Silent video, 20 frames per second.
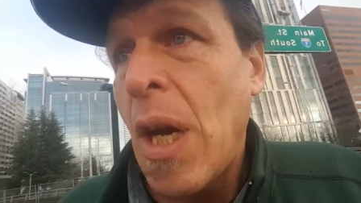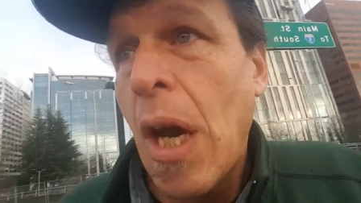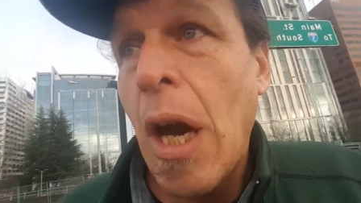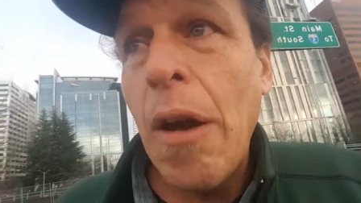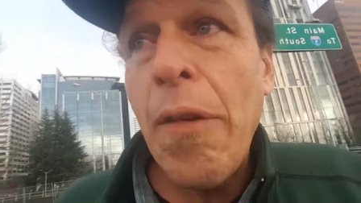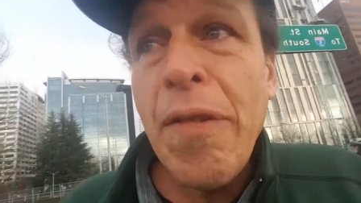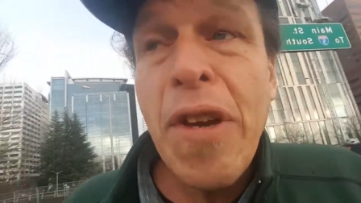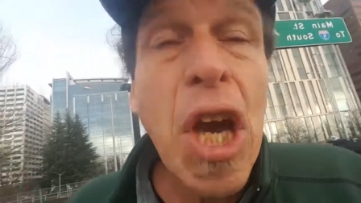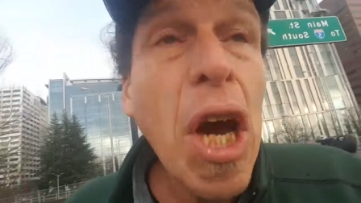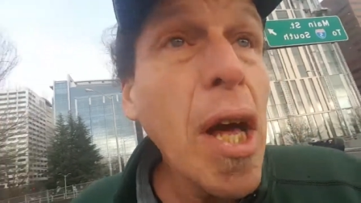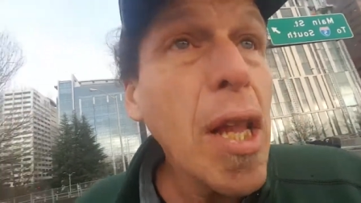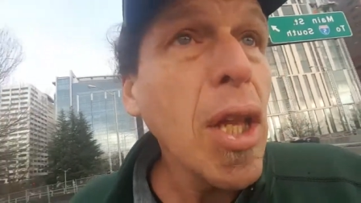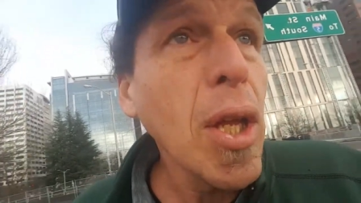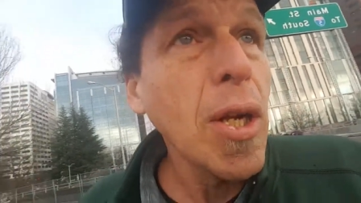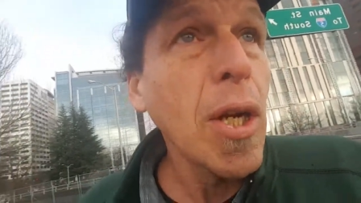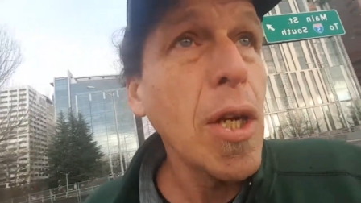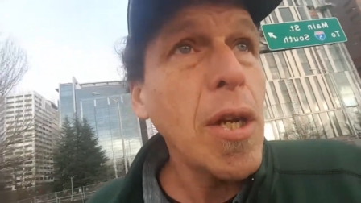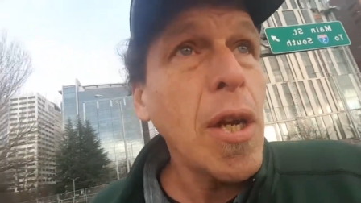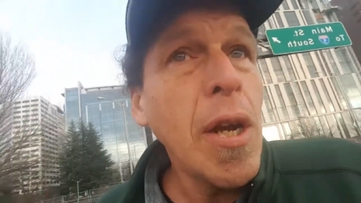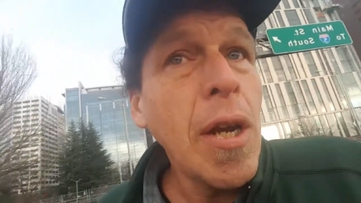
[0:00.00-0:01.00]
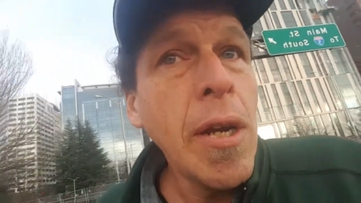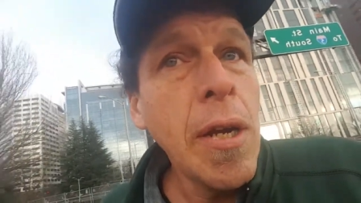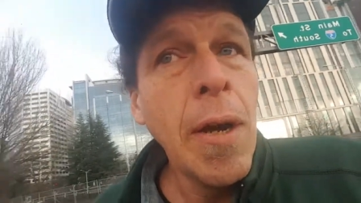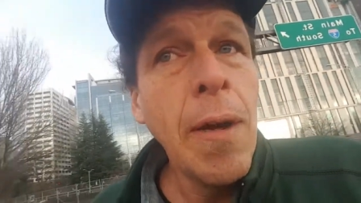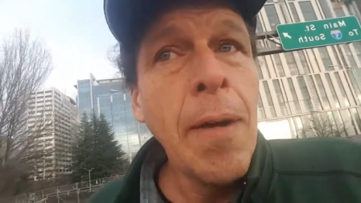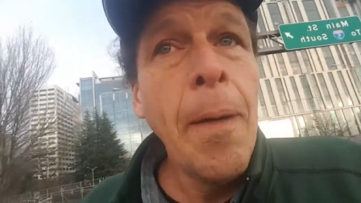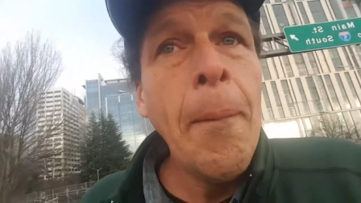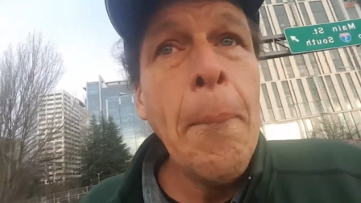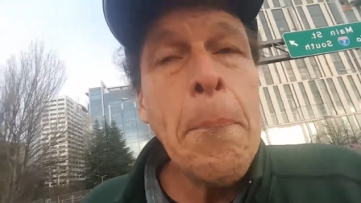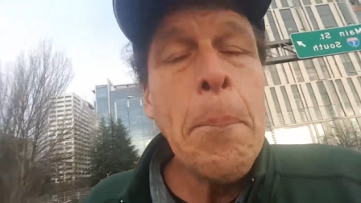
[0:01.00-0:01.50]
of color
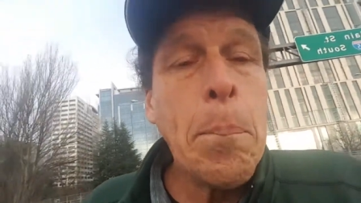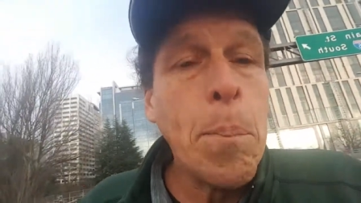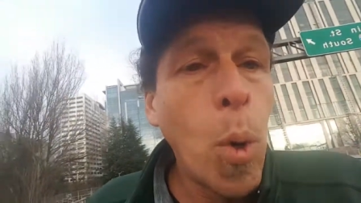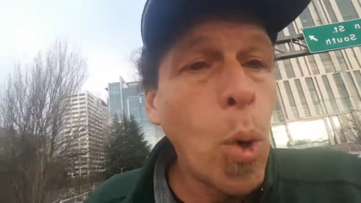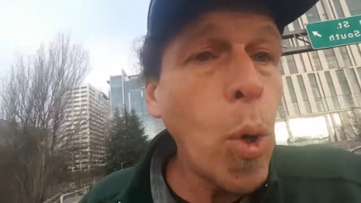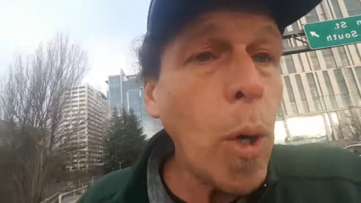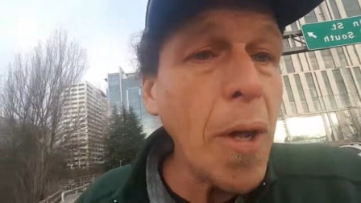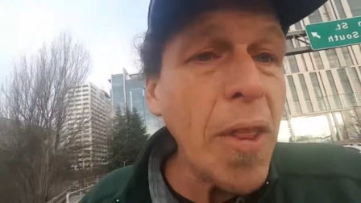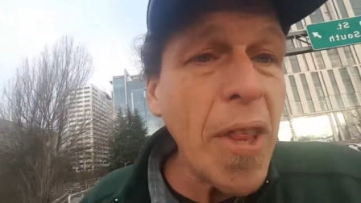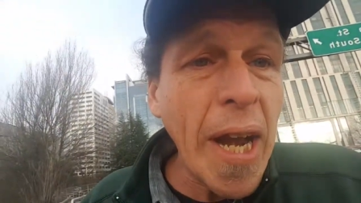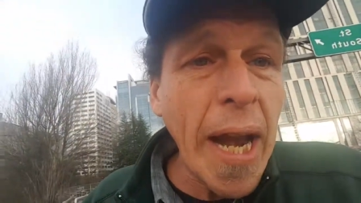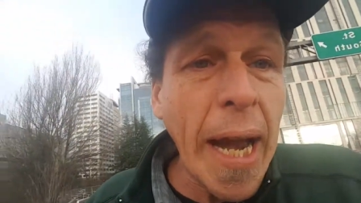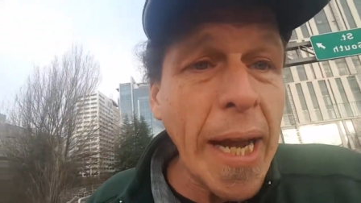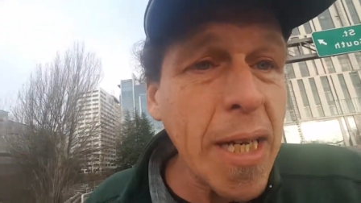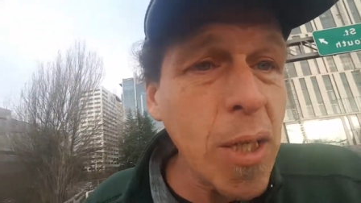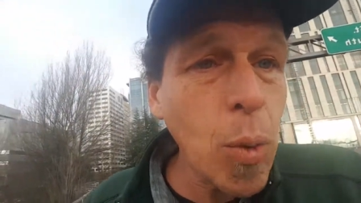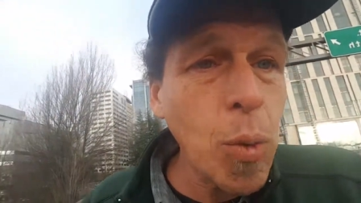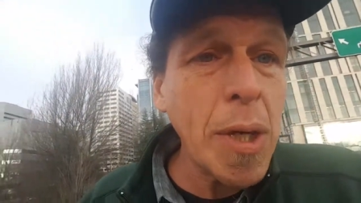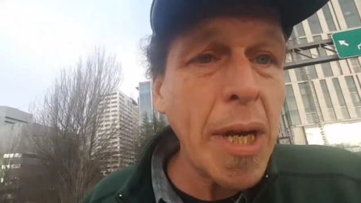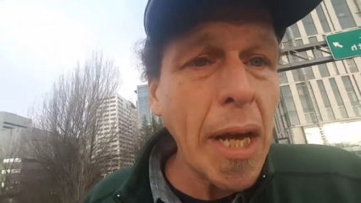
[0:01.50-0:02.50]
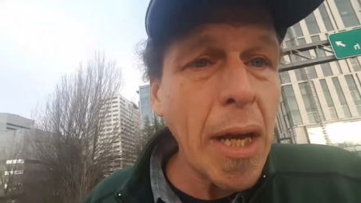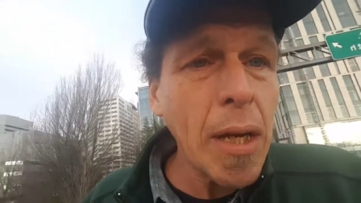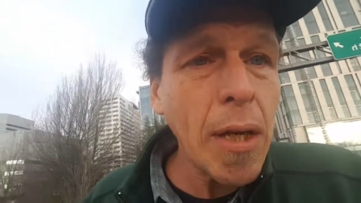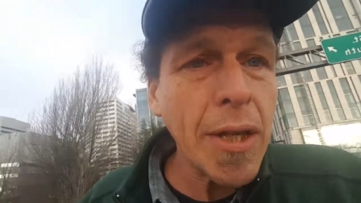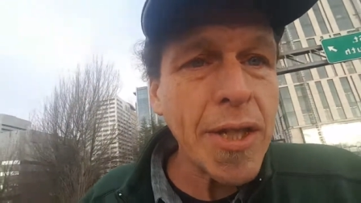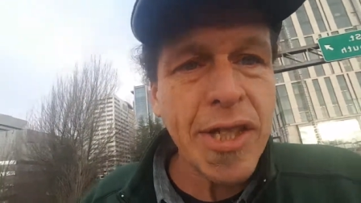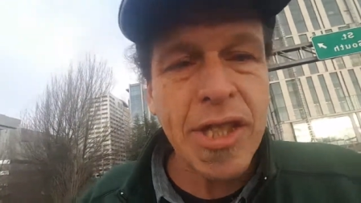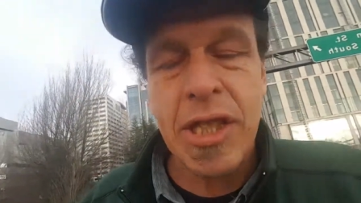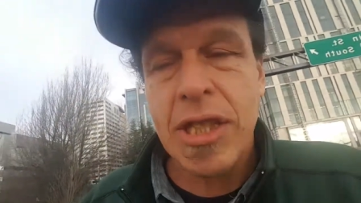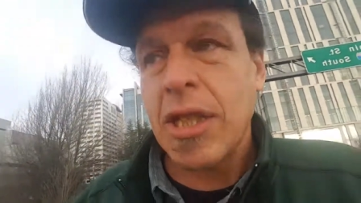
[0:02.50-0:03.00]
more than anyone
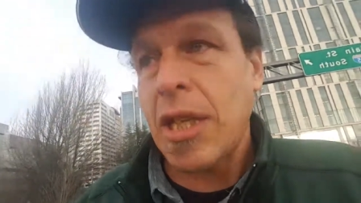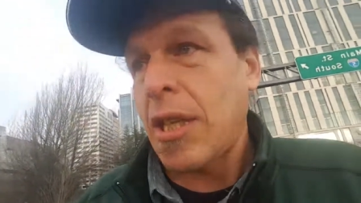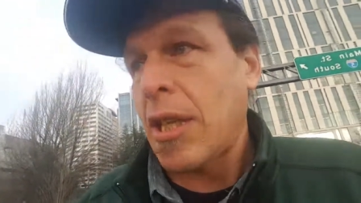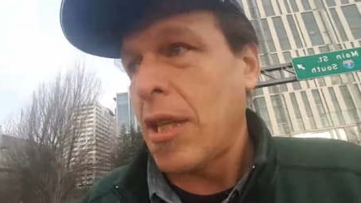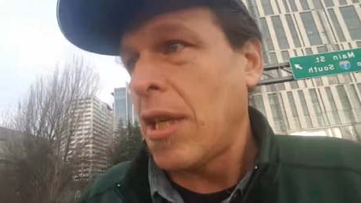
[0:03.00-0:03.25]
else,